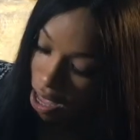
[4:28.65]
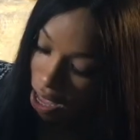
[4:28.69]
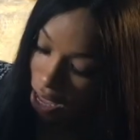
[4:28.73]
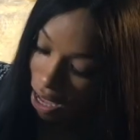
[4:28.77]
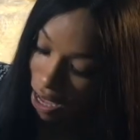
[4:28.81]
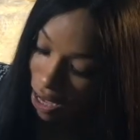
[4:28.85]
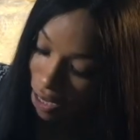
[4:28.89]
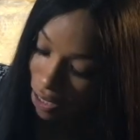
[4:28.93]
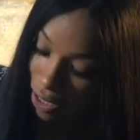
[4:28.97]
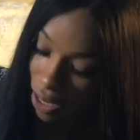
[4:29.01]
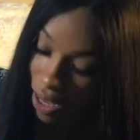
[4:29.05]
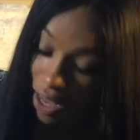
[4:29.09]

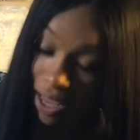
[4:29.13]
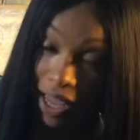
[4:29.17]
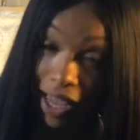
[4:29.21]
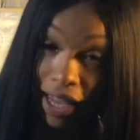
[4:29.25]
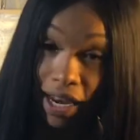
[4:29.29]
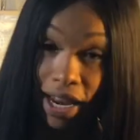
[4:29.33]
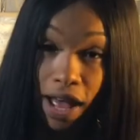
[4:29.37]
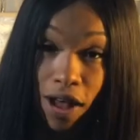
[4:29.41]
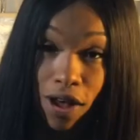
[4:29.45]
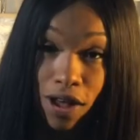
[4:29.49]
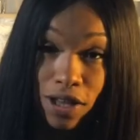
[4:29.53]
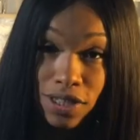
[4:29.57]
and
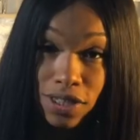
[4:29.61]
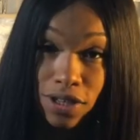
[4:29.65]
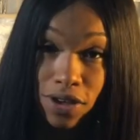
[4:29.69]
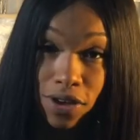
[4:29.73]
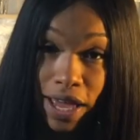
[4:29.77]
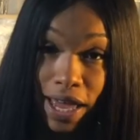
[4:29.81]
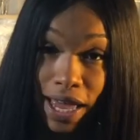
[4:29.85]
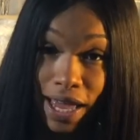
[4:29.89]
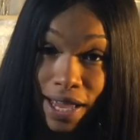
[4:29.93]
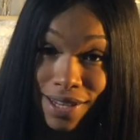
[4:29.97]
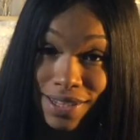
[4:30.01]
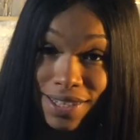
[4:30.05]
it also
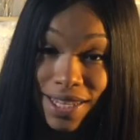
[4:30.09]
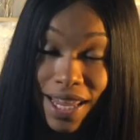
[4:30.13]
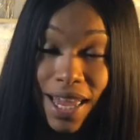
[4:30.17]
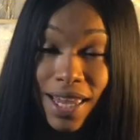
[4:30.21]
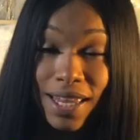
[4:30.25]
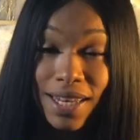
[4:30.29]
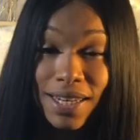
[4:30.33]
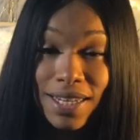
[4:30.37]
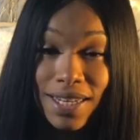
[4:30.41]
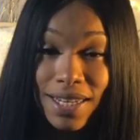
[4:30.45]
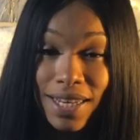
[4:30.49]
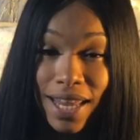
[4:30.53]
has
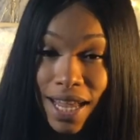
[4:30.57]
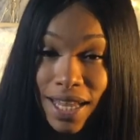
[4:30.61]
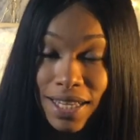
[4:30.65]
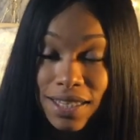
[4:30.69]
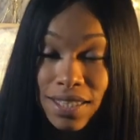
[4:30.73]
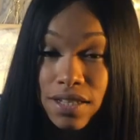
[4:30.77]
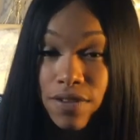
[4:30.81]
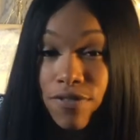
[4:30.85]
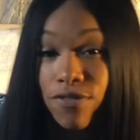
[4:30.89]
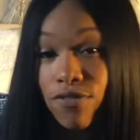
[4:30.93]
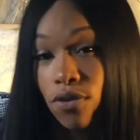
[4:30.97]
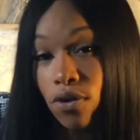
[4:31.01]
a
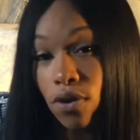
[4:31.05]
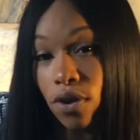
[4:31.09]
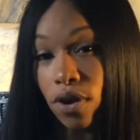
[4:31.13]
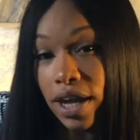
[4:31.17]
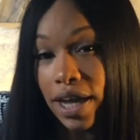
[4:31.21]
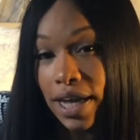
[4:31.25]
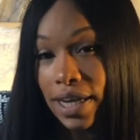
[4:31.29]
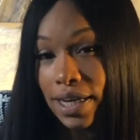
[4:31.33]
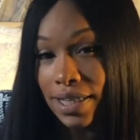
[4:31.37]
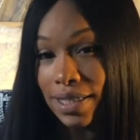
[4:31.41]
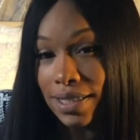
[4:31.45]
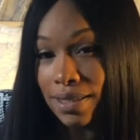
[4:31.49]
date for
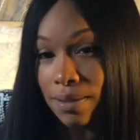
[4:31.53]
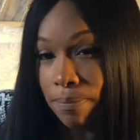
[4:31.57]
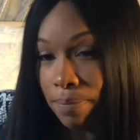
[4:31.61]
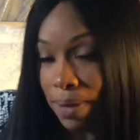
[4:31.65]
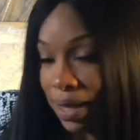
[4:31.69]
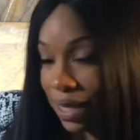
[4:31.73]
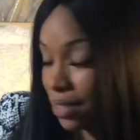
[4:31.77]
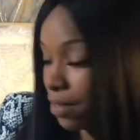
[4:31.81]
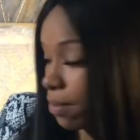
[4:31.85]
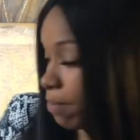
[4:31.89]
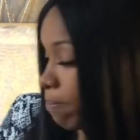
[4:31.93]
it is Best